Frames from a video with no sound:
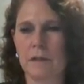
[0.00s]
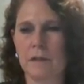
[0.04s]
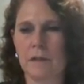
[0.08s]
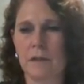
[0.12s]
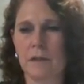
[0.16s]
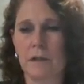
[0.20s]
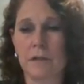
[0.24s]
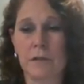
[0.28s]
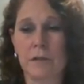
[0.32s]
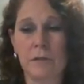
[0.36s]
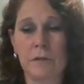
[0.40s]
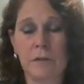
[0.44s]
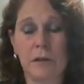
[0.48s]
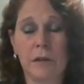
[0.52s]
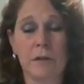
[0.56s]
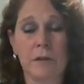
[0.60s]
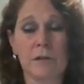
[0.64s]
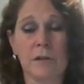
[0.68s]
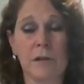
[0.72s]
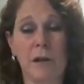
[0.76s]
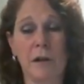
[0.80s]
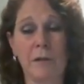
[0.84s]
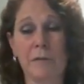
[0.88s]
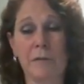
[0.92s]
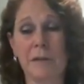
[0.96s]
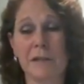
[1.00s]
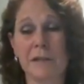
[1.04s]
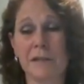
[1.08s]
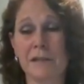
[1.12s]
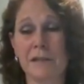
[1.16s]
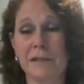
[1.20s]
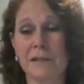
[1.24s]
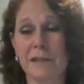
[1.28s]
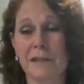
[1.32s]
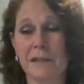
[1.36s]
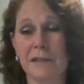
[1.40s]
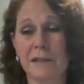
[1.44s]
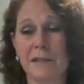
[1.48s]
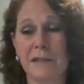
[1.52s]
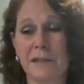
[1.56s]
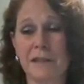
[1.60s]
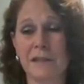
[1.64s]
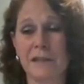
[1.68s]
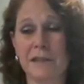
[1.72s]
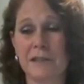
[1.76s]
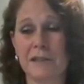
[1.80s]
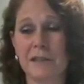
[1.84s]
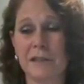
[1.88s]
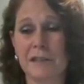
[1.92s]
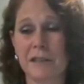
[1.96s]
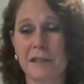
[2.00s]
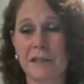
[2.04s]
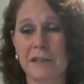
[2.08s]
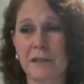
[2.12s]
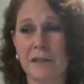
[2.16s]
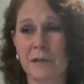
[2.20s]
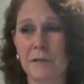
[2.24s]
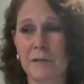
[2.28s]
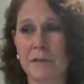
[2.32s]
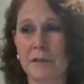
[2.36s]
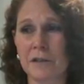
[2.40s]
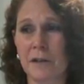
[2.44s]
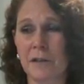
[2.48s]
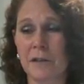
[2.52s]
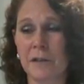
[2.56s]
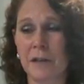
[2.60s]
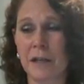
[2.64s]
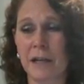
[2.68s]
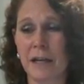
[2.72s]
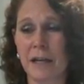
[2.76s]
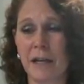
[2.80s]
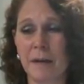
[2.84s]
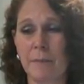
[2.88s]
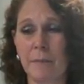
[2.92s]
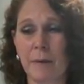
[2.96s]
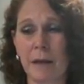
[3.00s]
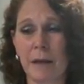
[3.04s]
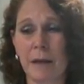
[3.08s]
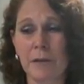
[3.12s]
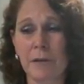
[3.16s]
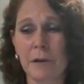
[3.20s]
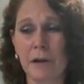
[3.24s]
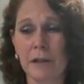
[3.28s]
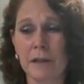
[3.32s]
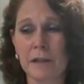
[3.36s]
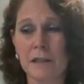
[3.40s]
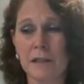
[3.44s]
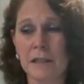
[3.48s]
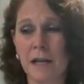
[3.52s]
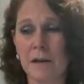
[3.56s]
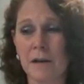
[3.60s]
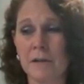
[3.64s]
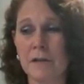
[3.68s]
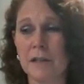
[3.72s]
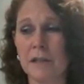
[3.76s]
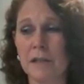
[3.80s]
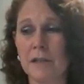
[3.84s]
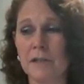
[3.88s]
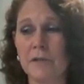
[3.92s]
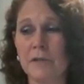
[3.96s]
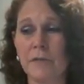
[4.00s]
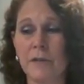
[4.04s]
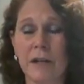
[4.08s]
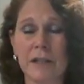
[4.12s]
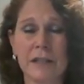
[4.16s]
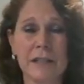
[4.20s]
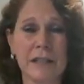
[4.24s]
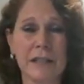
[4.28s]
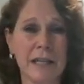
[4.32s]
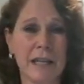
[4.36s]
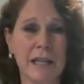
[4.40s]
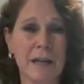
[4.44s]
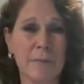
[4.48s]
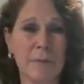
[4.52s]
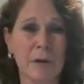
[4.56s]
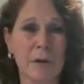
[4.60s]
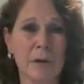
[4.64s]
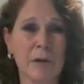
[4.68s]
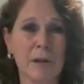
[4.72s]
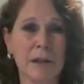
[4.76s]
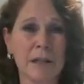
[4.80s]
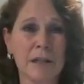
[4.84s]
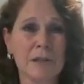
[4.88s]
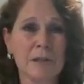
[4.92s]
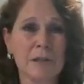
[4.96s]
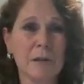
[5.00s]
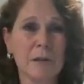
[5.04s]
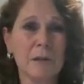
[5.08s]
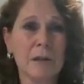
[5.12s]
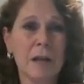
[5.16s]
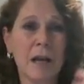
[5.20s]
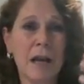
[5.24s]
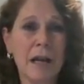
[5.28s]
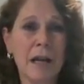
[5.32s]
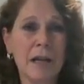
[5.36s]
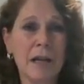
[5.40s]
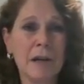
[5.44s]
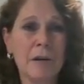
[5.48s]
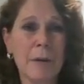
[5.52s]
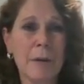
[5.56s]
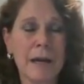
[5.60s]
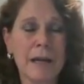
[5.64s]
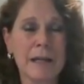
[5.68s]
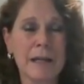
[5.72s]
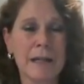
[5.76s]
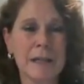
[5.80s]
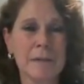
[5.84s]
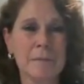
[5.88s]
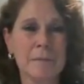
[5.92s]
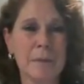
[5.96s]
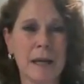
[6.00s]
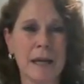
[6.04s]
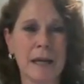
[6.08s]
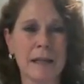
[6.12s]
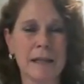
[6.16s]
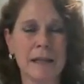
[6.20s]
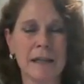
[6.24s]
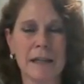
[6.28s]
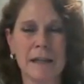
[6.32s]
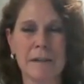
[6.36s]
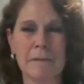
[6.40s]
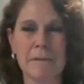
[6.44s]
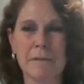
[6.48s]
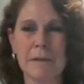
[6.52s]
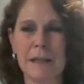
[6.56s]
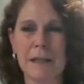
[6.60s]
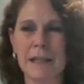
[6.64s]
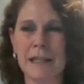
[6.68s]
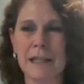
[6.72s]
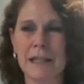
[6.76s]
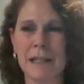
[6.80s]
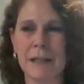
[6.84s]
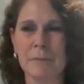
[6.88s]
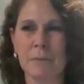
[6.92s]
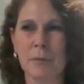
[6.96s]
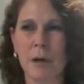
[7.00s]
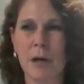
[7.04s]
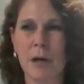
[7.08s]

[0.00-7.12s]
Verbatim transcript: cartoon that goes along with this is she says, don't start thinking any big thoughts now, dear, you've got to get up early. So lying awake in bed, kind of thinking and